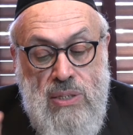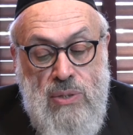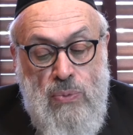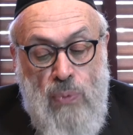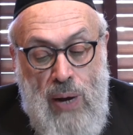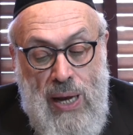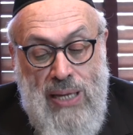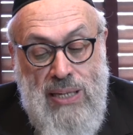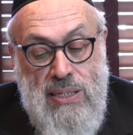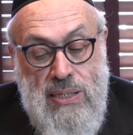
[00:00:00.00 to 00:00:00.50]

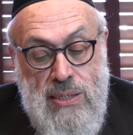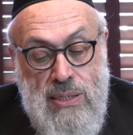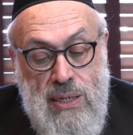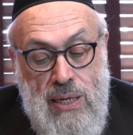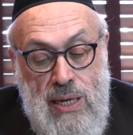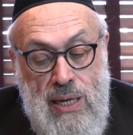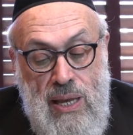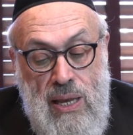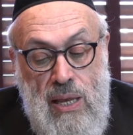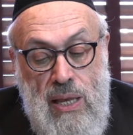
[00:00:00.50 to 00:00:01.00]
twice.
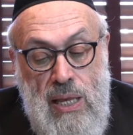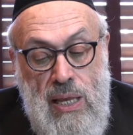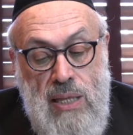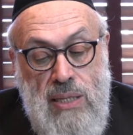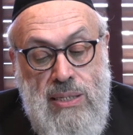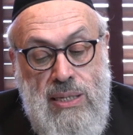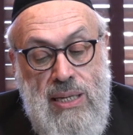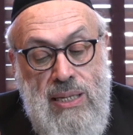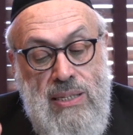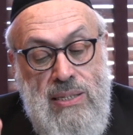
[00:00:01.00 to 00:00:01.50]
It
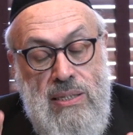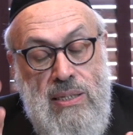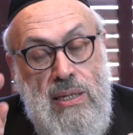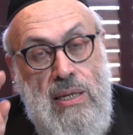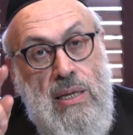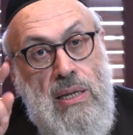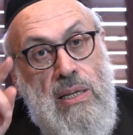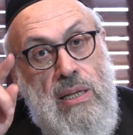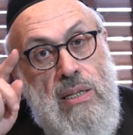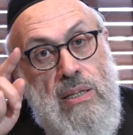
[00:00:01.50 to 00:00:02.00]
says
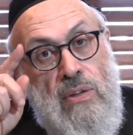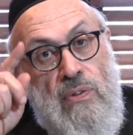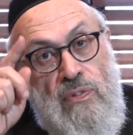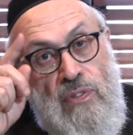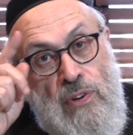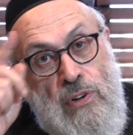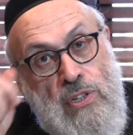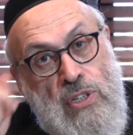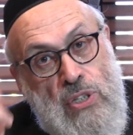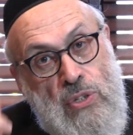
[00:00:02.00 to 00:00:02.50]
the
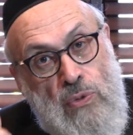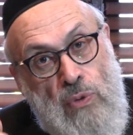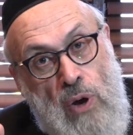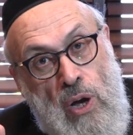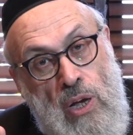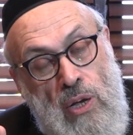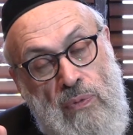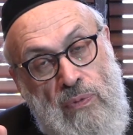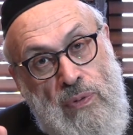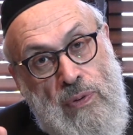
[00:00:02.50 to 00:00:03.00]
first
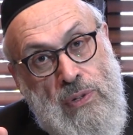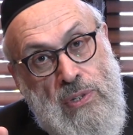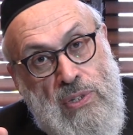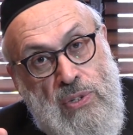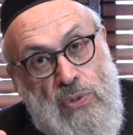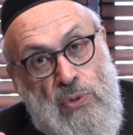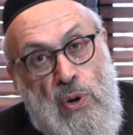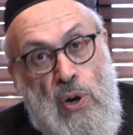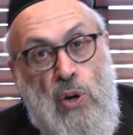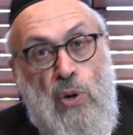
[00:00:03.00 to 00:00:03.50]

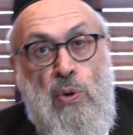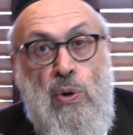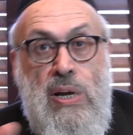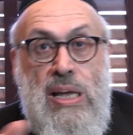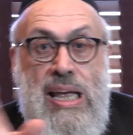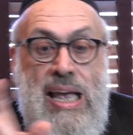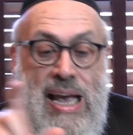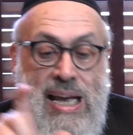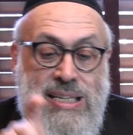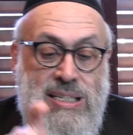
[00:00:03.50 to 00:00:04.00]
row
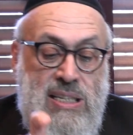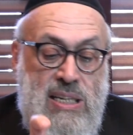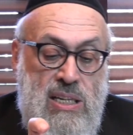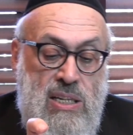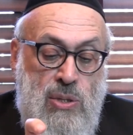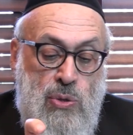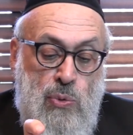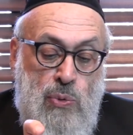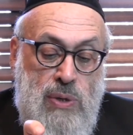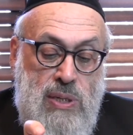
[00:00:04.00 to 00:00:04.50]
has
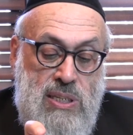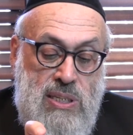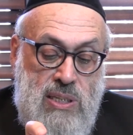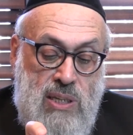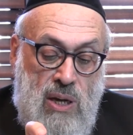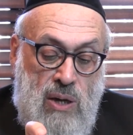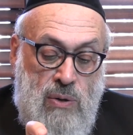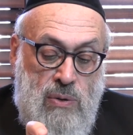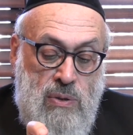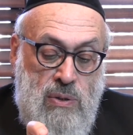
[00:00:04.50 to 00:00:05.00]
these 3
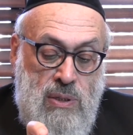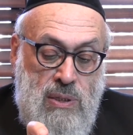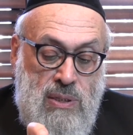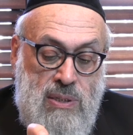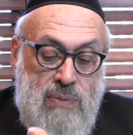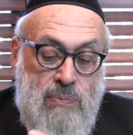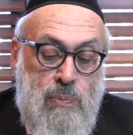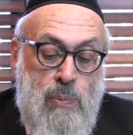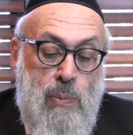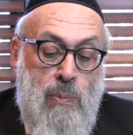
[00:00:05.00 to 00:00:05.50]

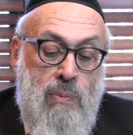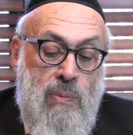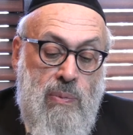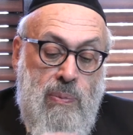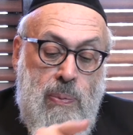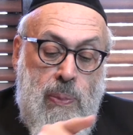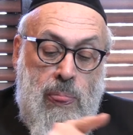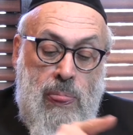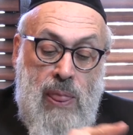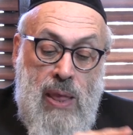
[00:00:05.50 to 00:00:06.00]
stones.
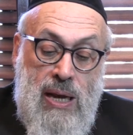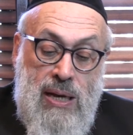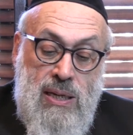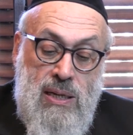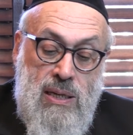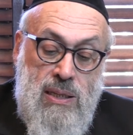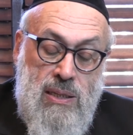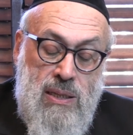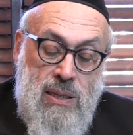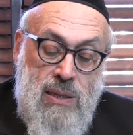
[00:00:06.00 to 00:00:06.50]

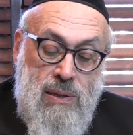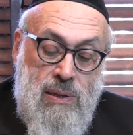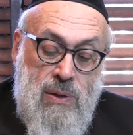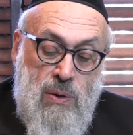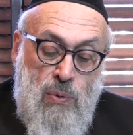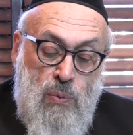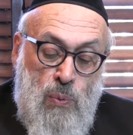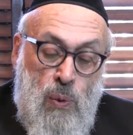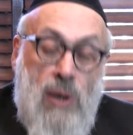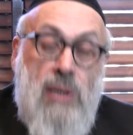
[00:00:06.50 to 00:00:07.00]

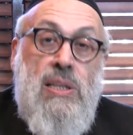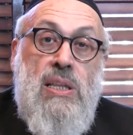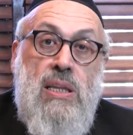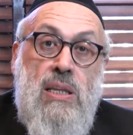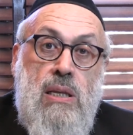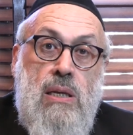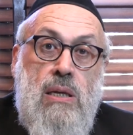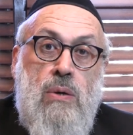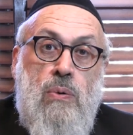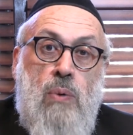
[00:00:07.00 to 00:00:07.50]

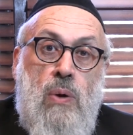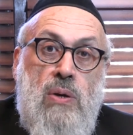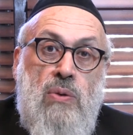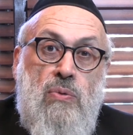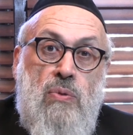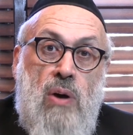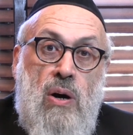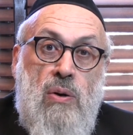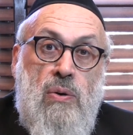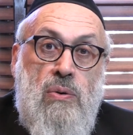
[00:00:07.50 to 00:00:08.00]
One
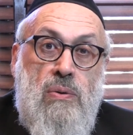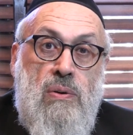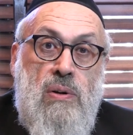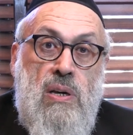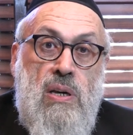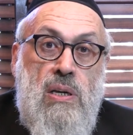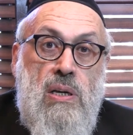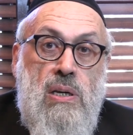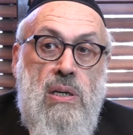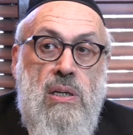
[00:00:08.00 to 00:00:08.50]
row.
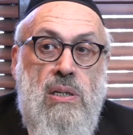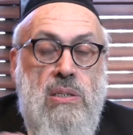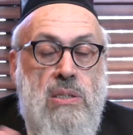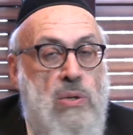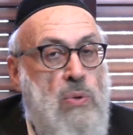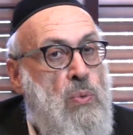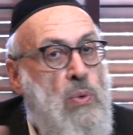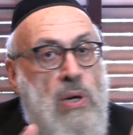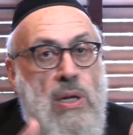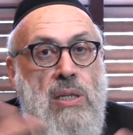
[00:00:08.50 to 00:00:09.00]
So
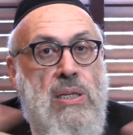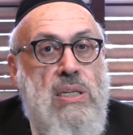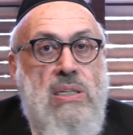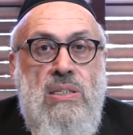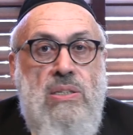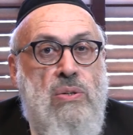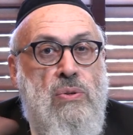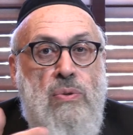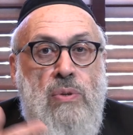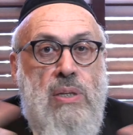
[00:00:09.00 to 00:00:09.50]
what are these
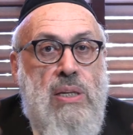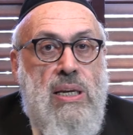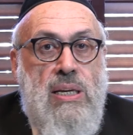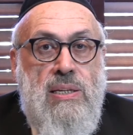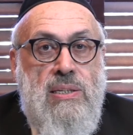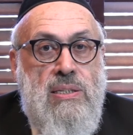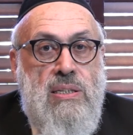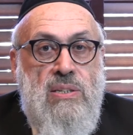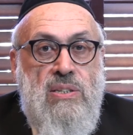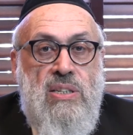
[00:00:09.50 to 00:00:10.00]
2
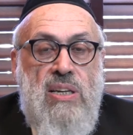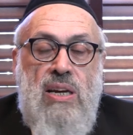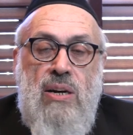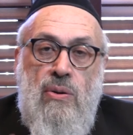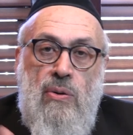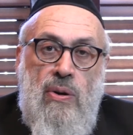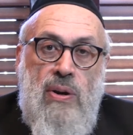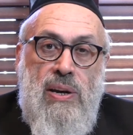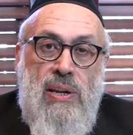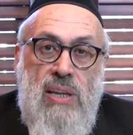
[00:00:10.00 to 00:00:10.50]
things? You said
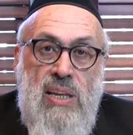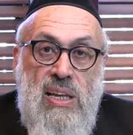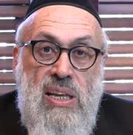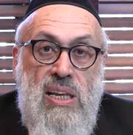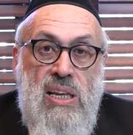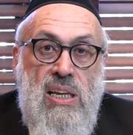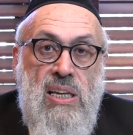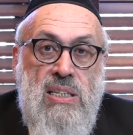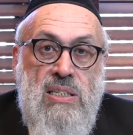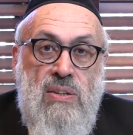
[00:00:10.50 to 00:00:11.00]
already
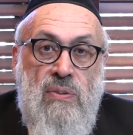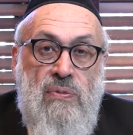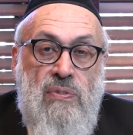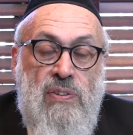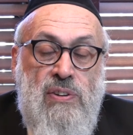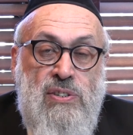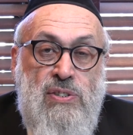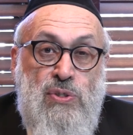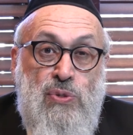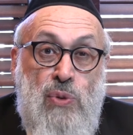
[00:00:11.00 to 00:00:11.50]
is the
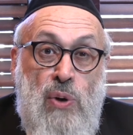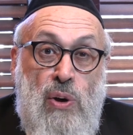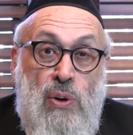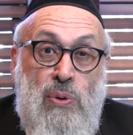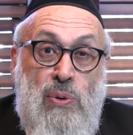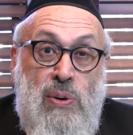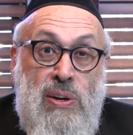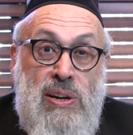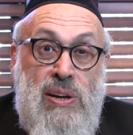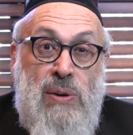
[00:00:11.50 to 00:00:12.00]
first
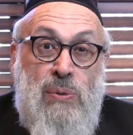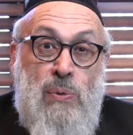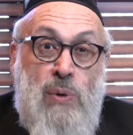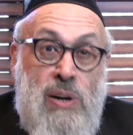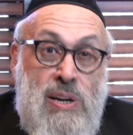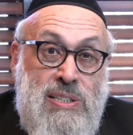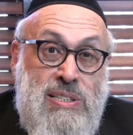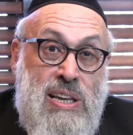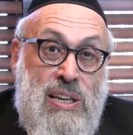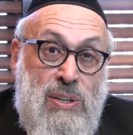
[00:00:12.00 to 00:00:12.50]
row. What
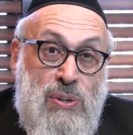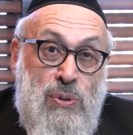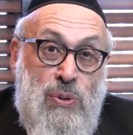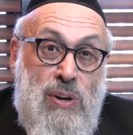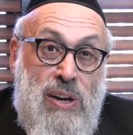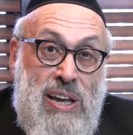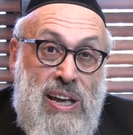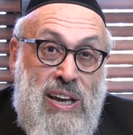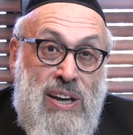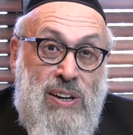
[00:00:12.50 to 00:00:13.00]
is Atura
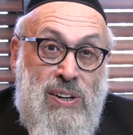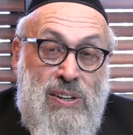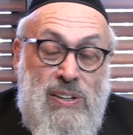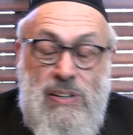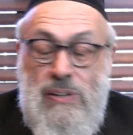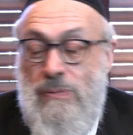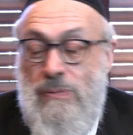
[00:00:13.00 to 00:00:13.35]
Echad?